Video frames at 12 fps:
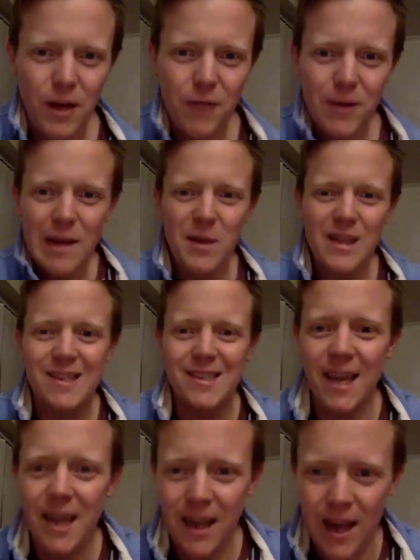really been
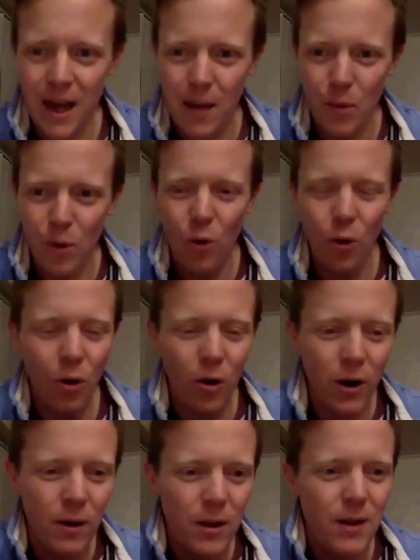seeking him
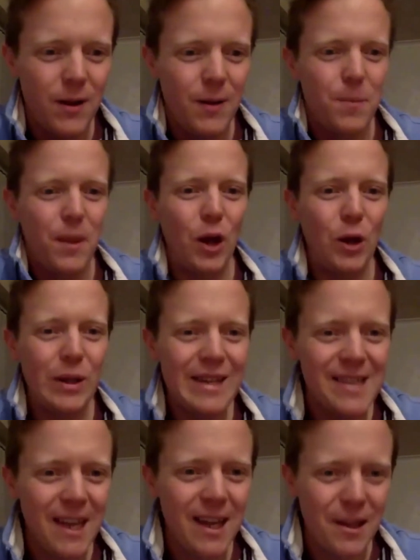or only
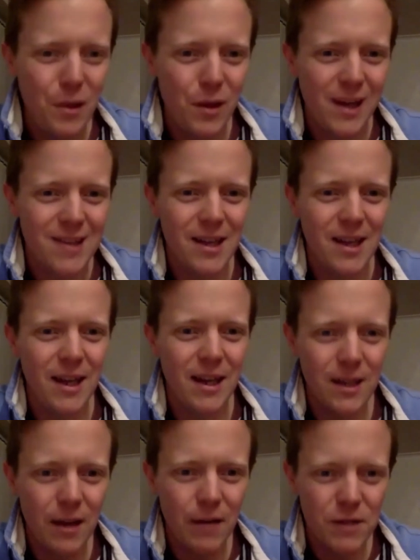seeking the things that he can
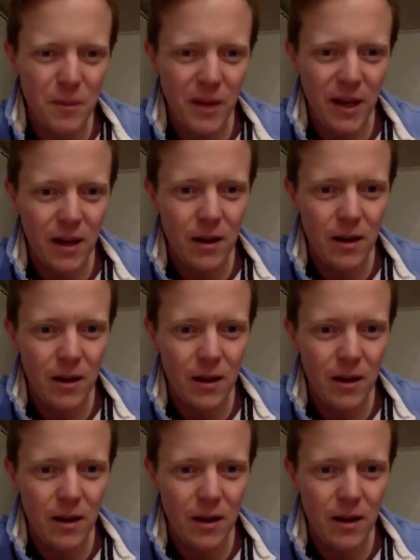give to me?